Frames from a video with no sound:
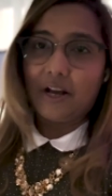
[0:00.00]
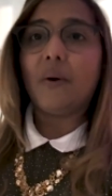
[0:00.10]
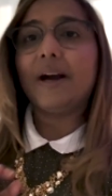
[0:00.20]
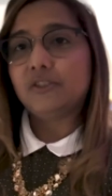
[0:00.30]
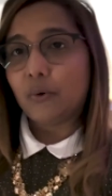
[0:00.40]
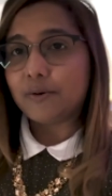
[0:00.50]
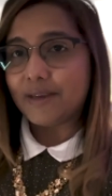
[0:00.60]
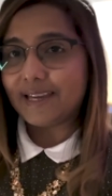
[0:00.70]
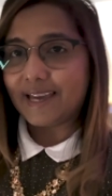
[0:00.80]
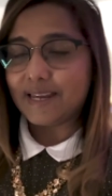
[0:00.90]
now i don't
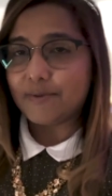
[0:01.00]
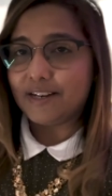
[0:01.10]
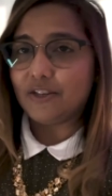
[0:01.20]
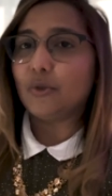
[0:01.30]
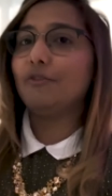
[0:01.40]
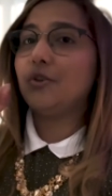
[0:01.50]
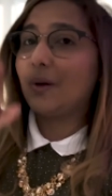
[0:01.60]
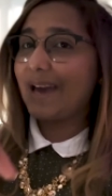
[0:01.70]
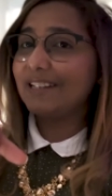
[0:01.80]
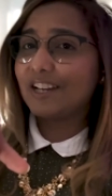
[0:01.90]
make any money so if
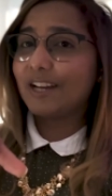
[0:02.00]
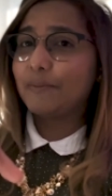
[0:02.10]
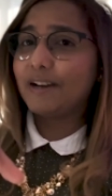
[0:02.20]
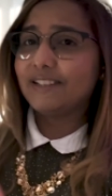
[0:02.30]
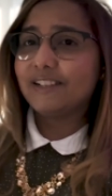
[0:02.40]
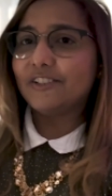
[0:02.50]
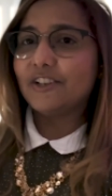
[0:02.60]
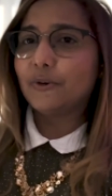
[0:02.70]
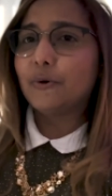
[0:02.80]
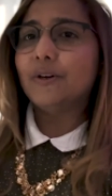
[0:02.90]
you can check my
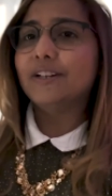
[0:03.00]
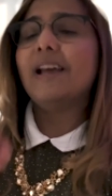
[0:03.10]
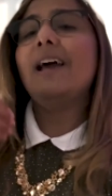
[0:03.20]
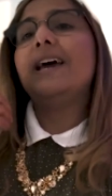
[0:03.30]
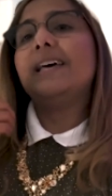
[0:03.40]
skillshare course